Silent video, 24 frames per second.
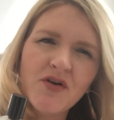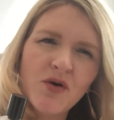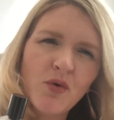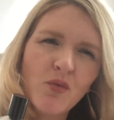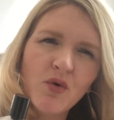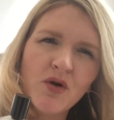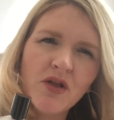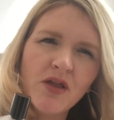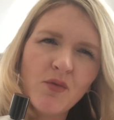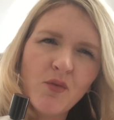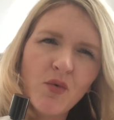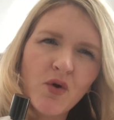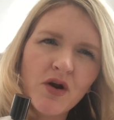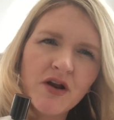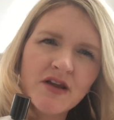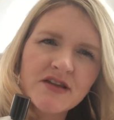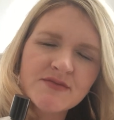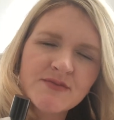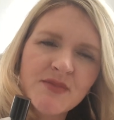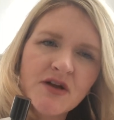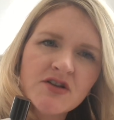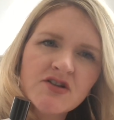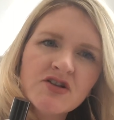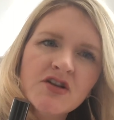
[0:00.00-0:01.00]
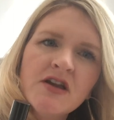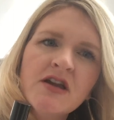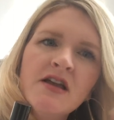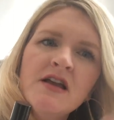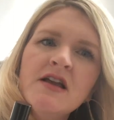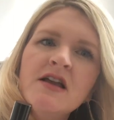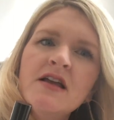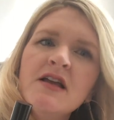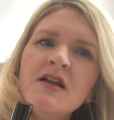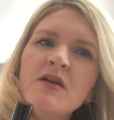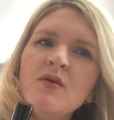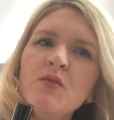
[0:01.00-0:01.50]
I don't really worry as much
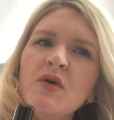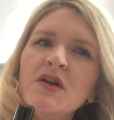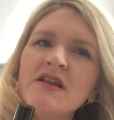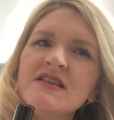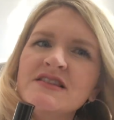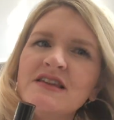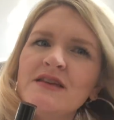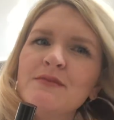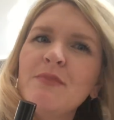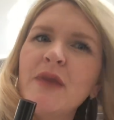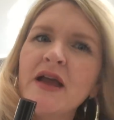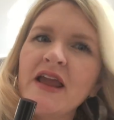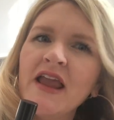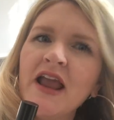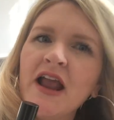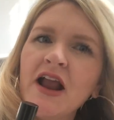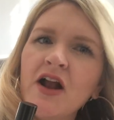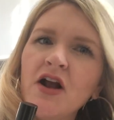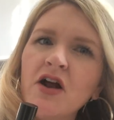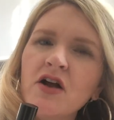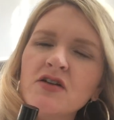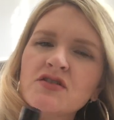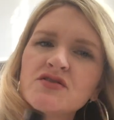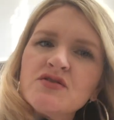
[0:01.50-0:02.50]
when it's in my hair.